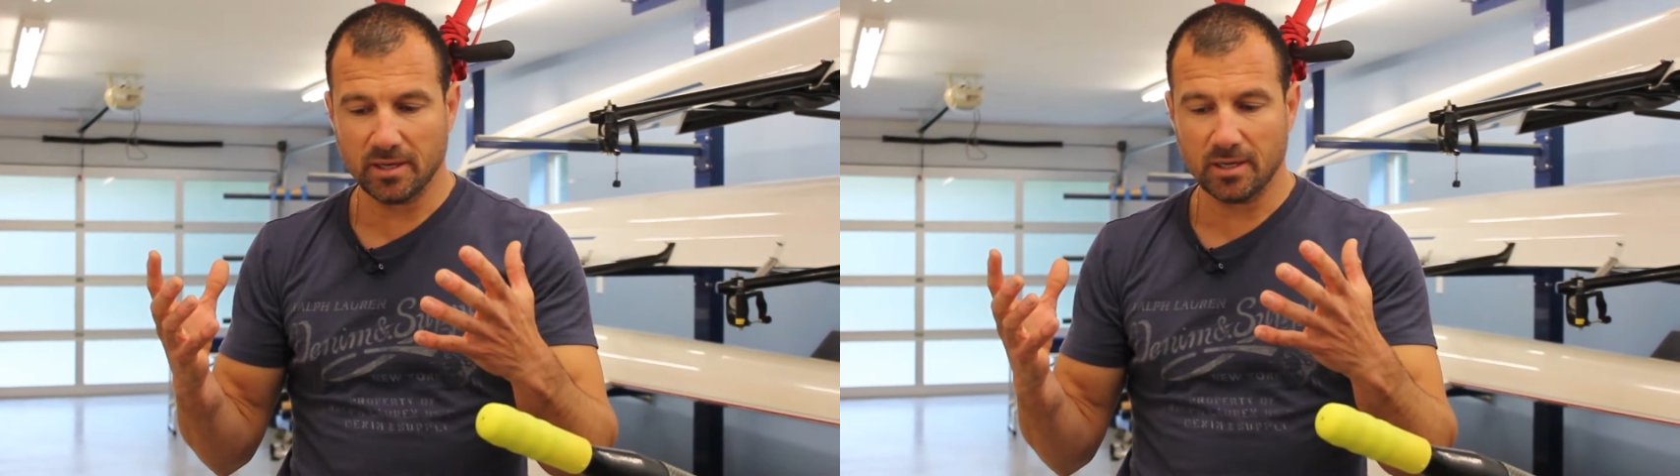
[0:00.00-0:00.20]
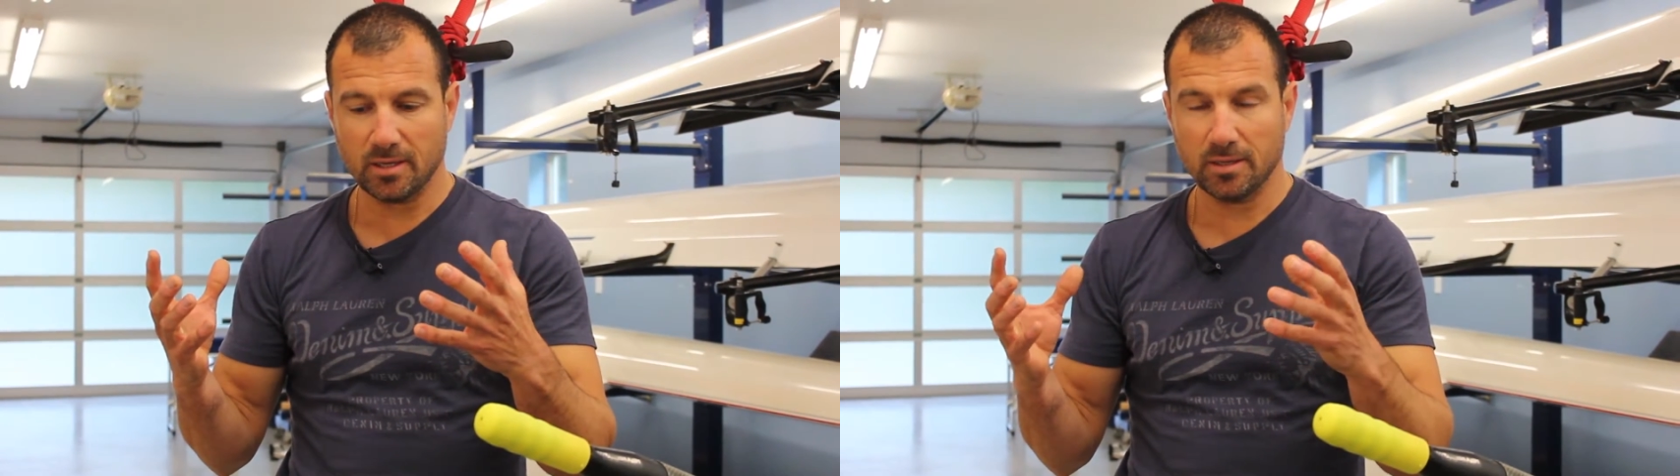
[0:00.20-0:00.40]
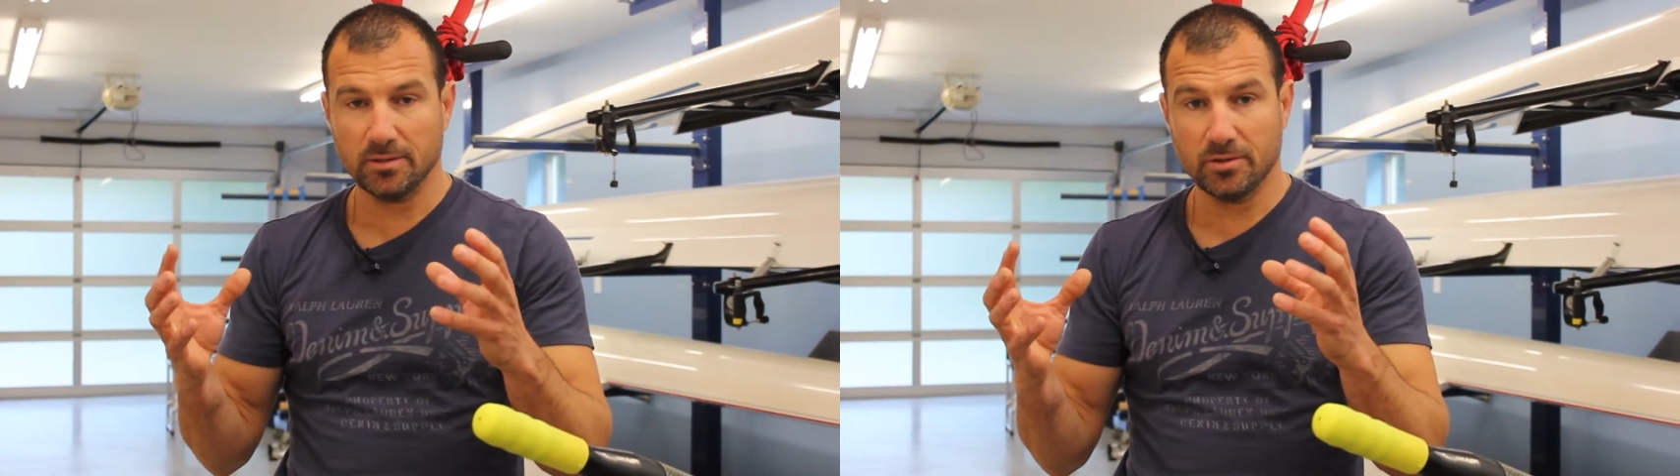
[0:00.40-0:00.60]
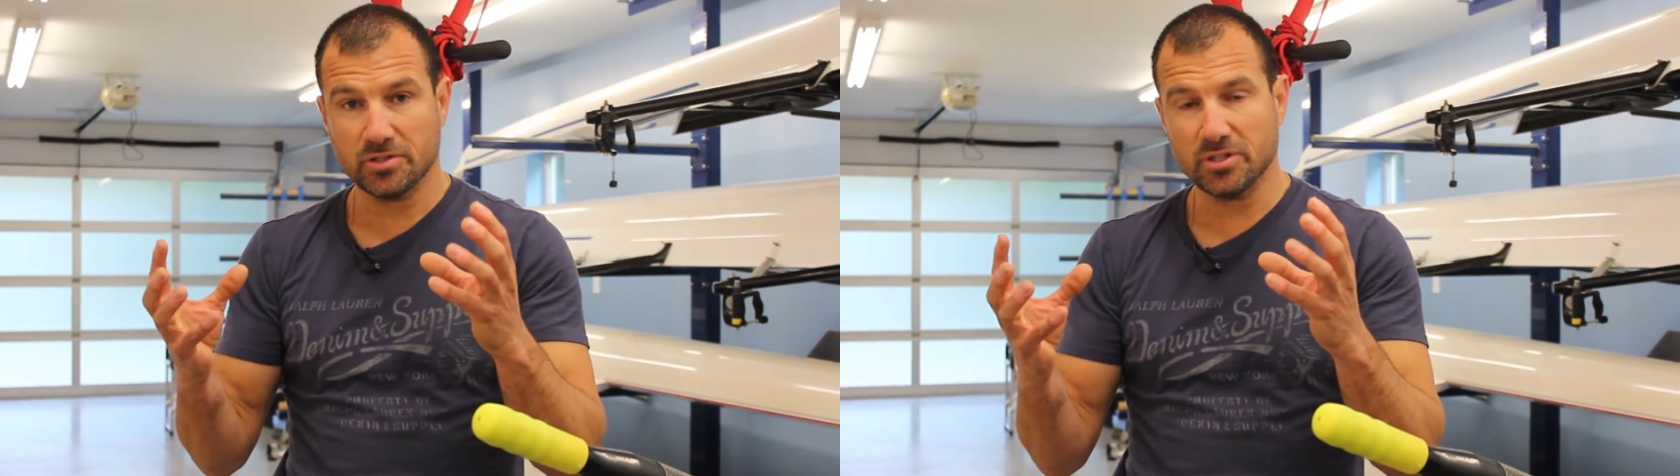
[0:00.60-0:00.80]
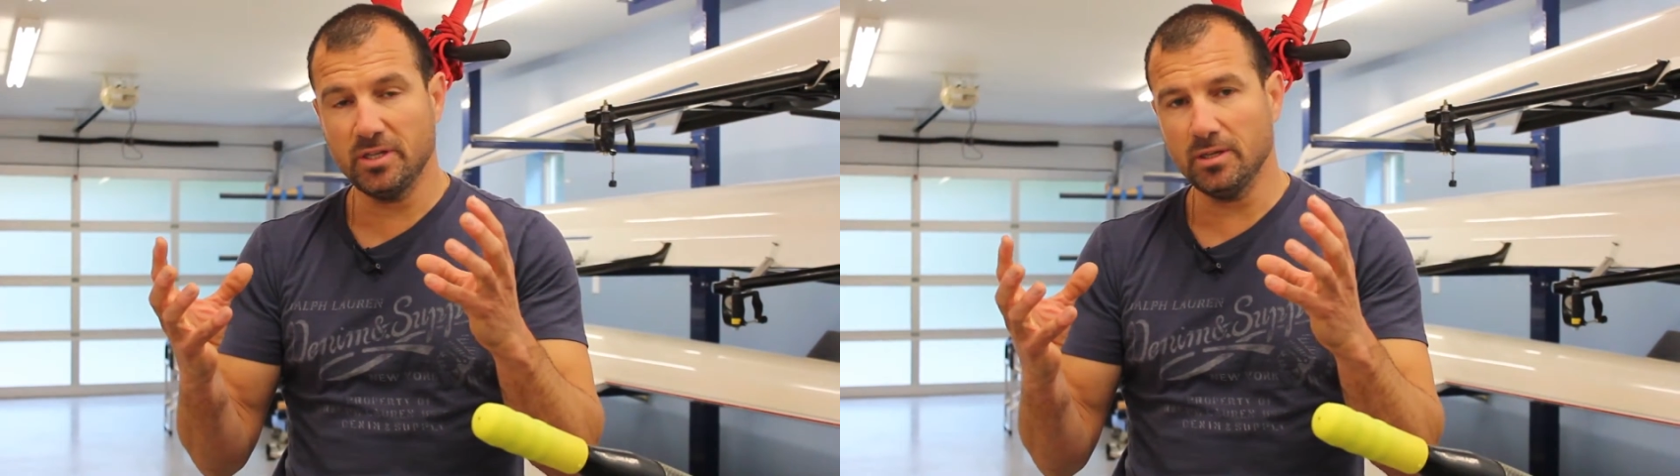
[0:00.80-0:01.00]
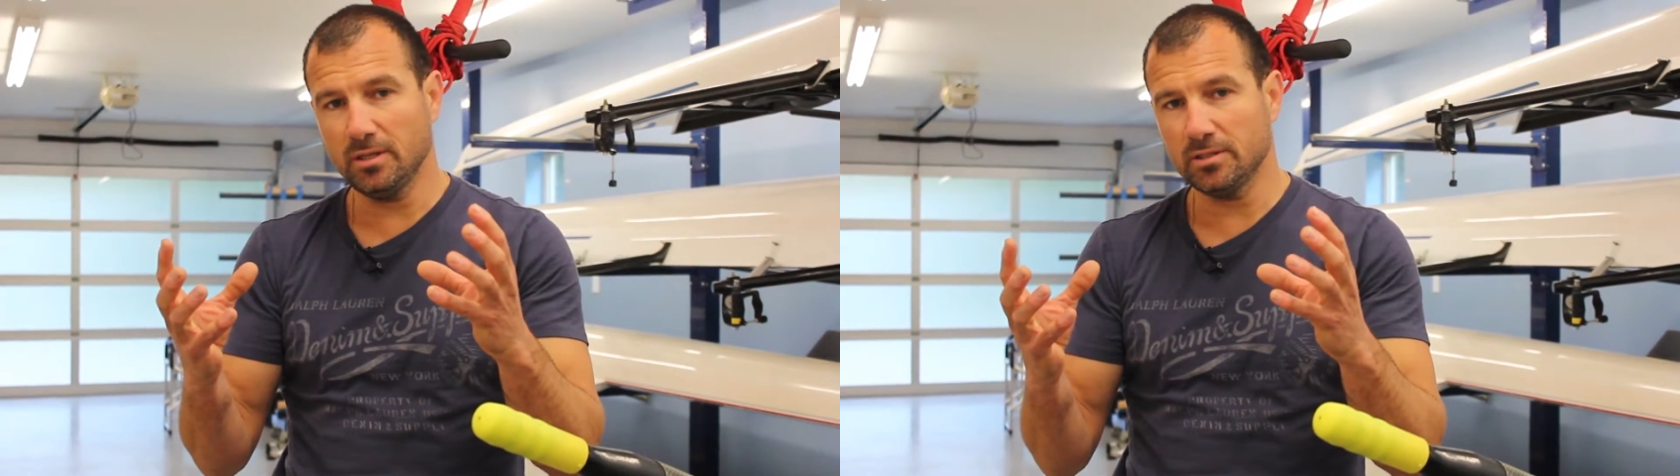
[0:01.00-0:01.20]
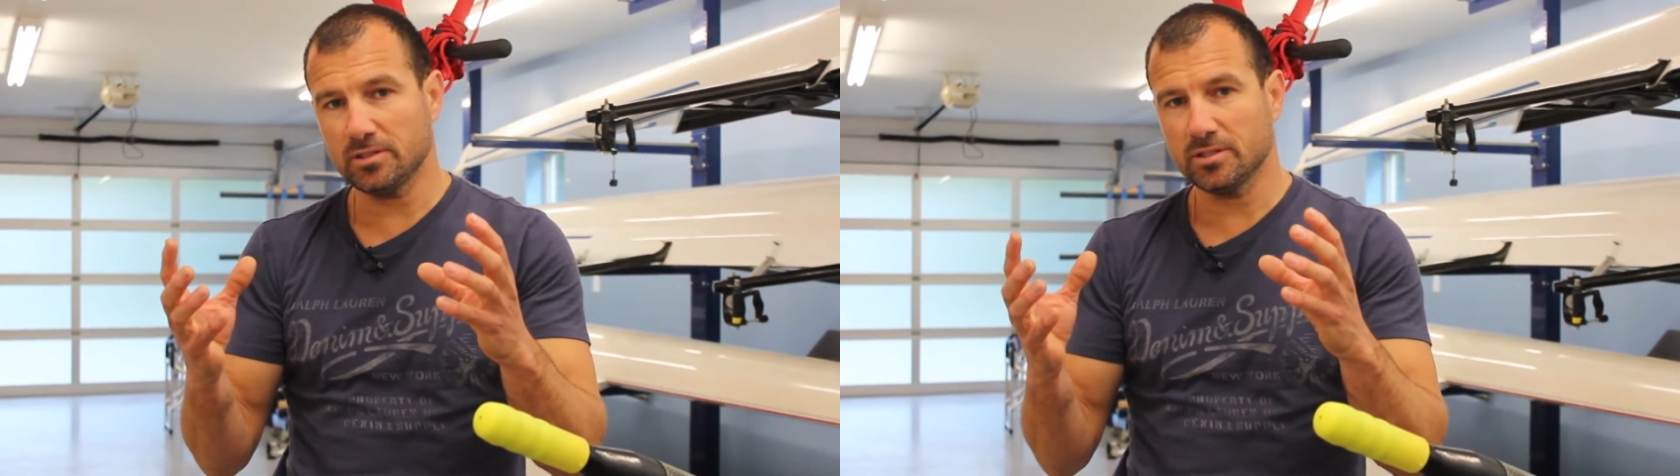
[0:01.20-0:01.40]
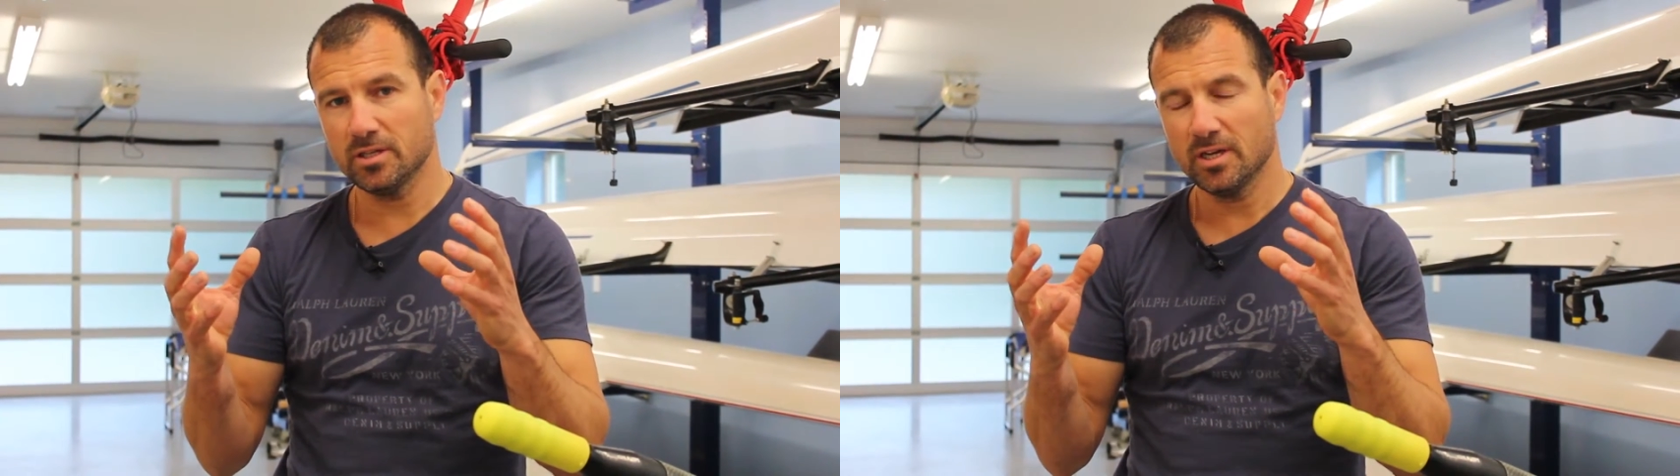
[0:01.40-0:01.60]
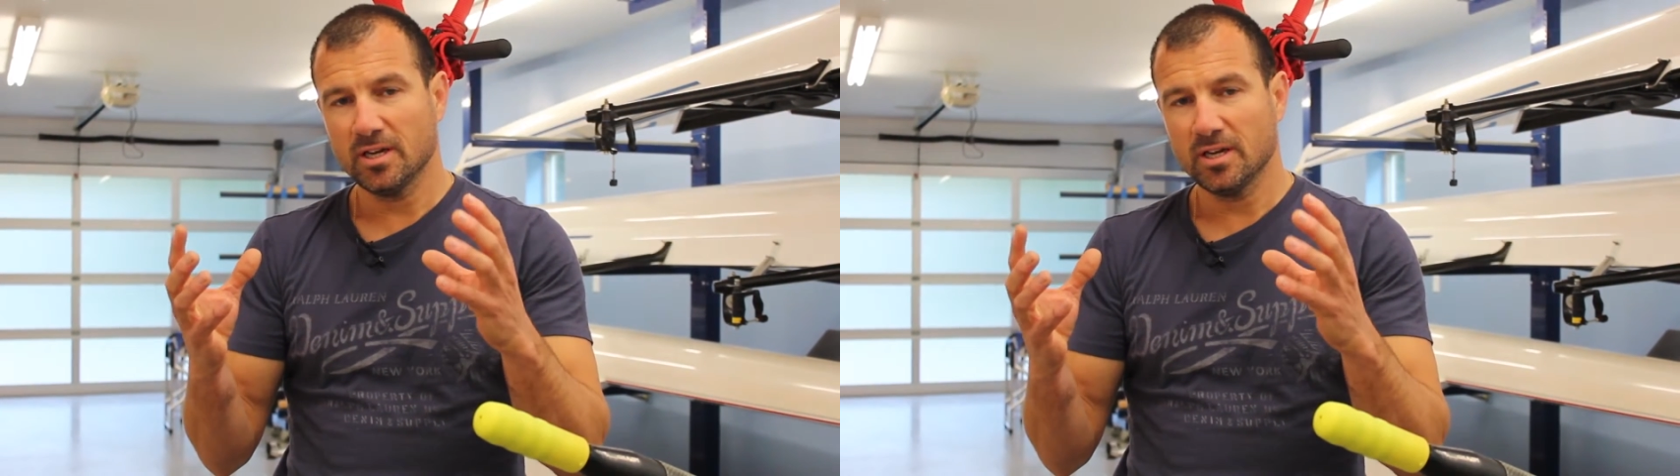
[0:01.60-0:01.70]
the skills